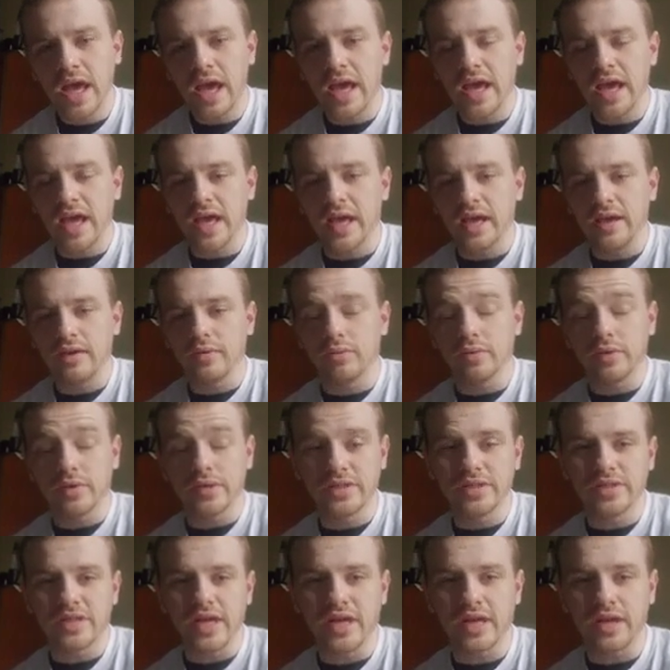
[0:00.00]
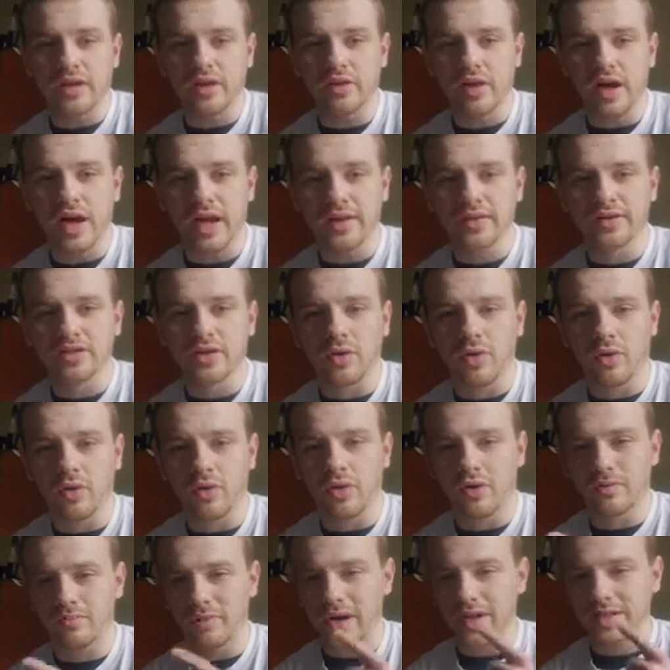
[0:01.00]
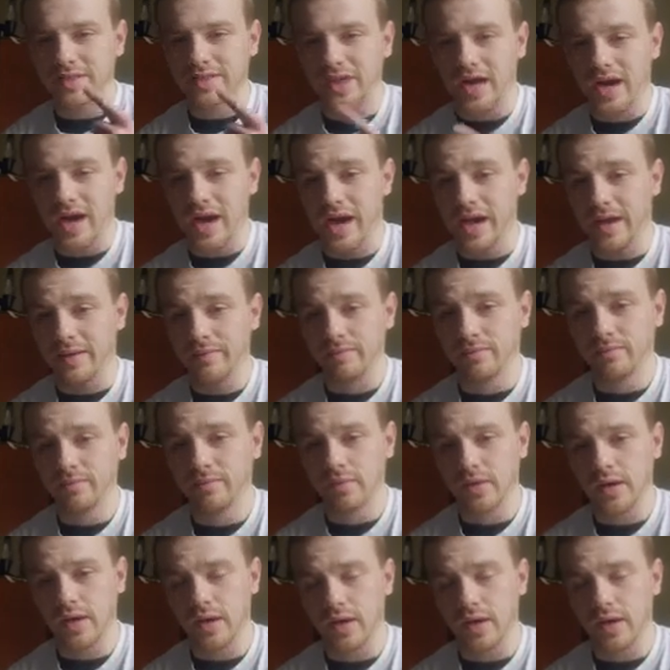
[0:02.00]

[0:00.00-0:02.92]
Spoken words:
It was taking a lot of toll on my time,